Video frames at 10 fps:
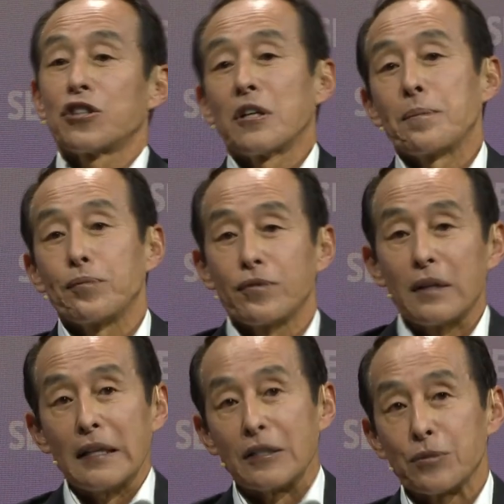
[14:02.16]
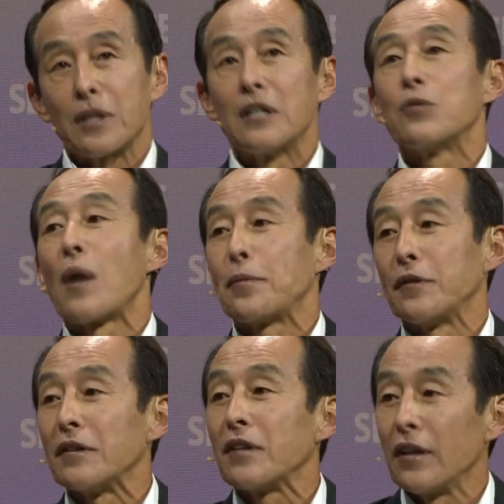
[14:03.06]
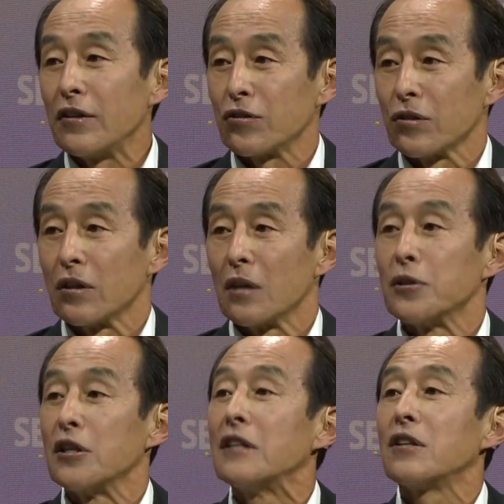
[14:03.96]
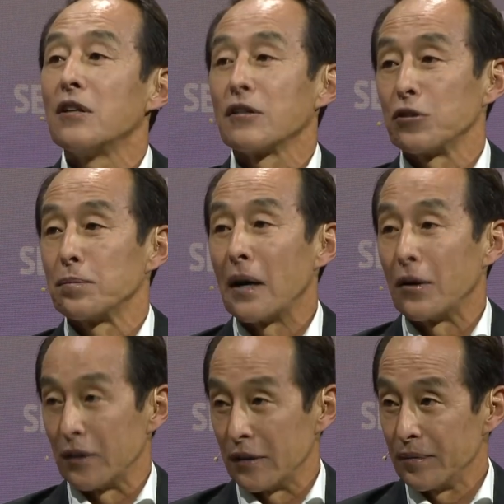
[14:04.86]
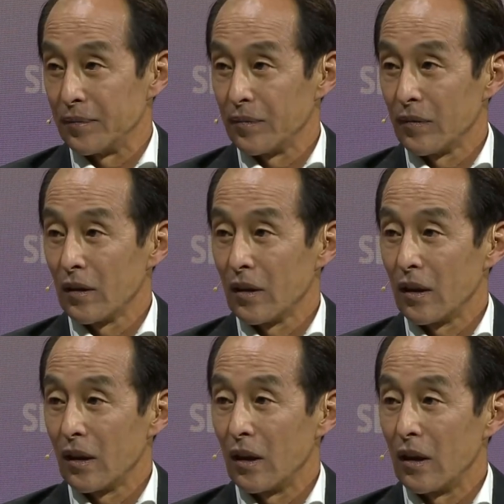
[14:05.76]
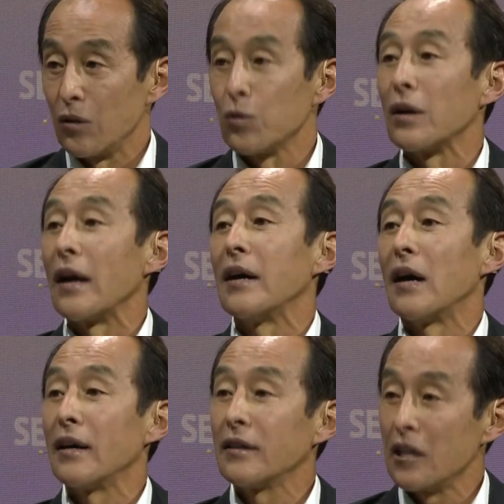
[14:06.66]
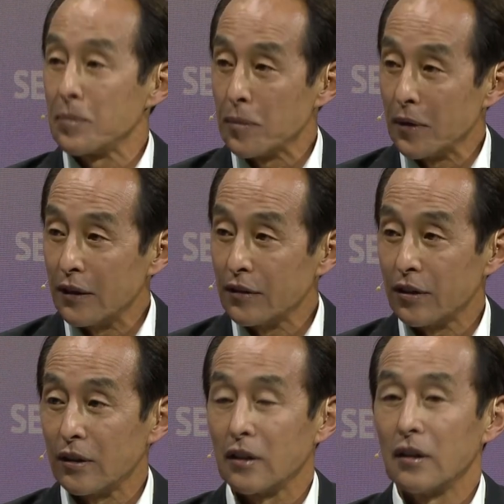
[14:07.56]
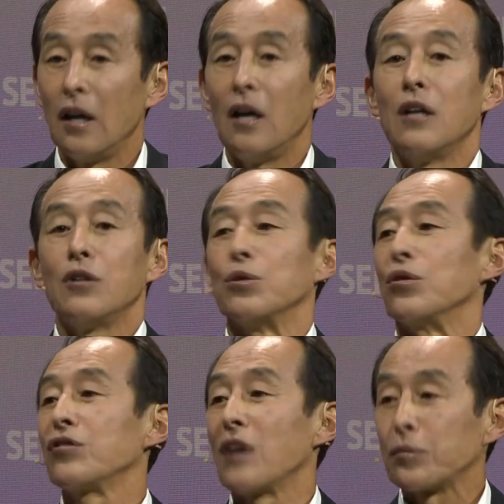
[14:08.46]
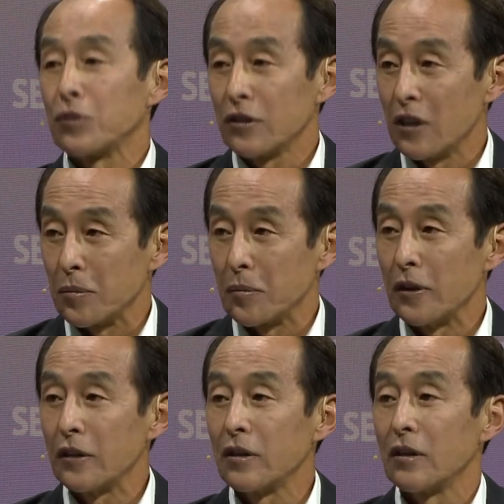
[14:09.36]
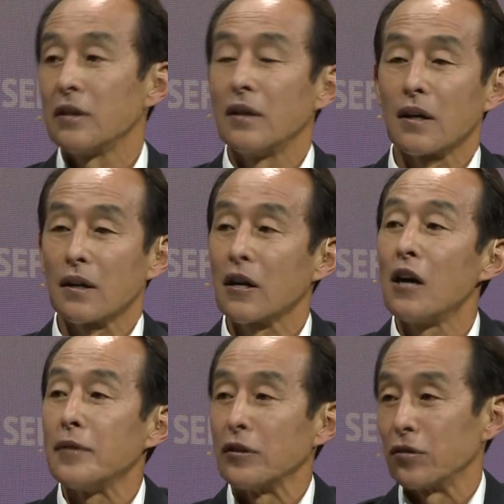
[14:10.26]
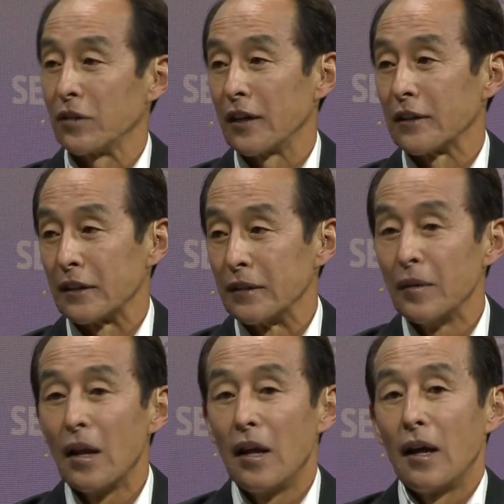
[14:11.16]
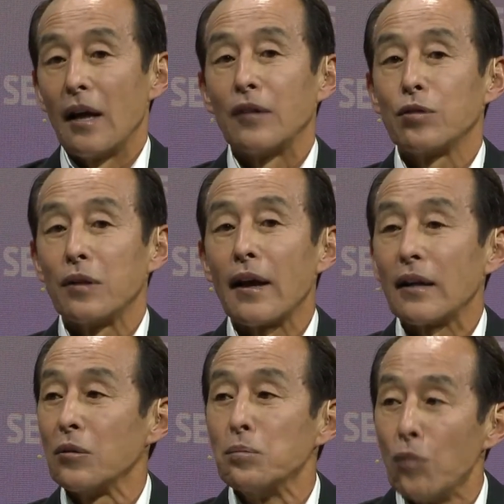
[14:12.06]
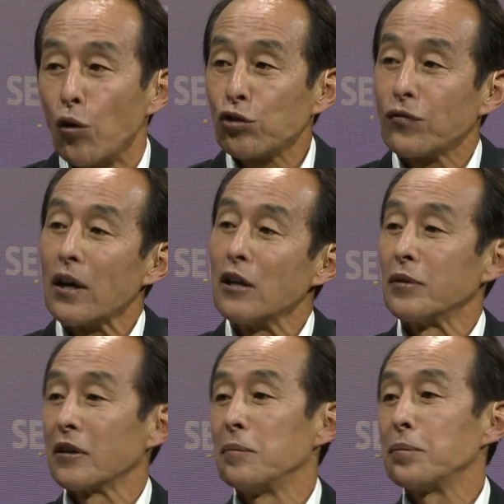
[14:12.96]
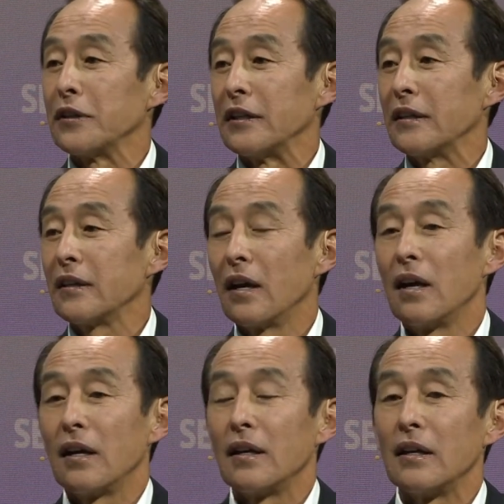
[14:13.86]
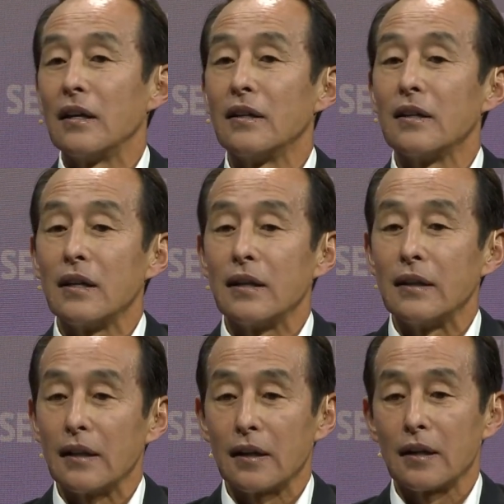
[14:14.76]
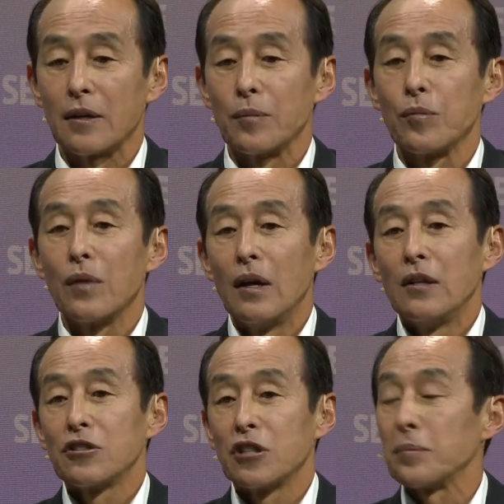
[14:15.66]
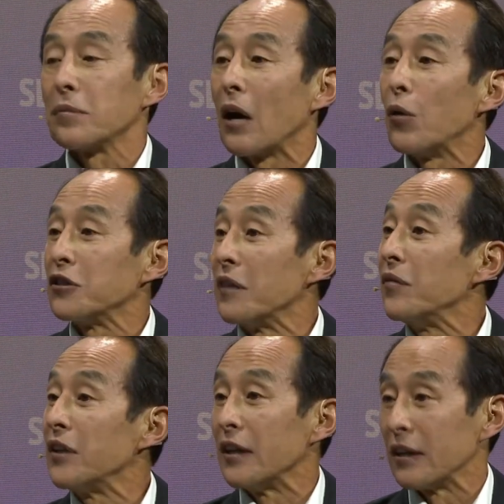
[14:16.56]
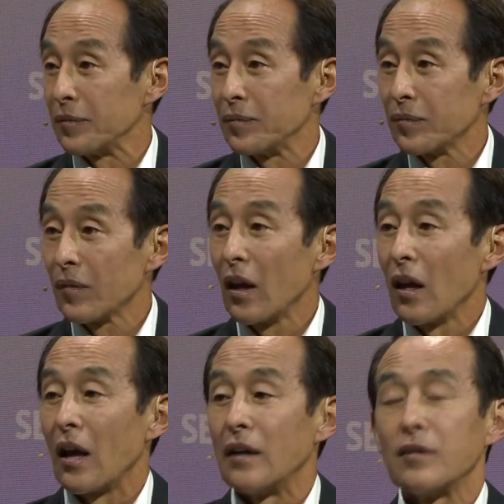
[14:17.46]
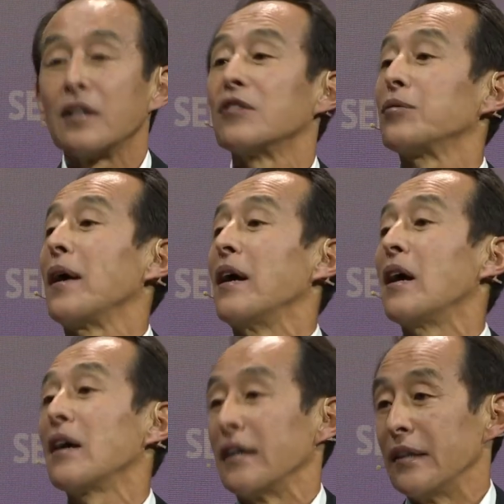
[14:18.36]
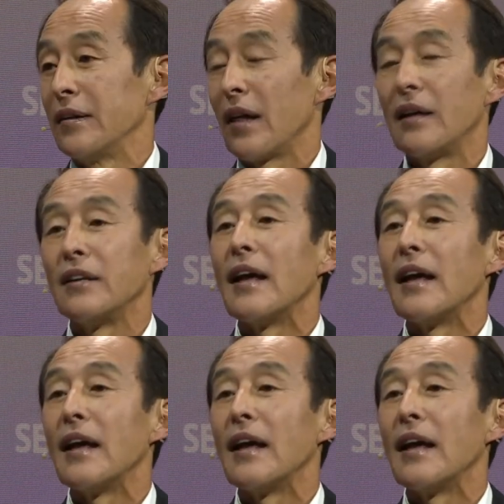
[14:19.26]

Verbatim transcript: chips is really representation of your intellectual power, your AI capability, your software capability that are coming together. And today, the most valuable company in the um, chip now is NVIDIA. NVIDIA. And because of AI. And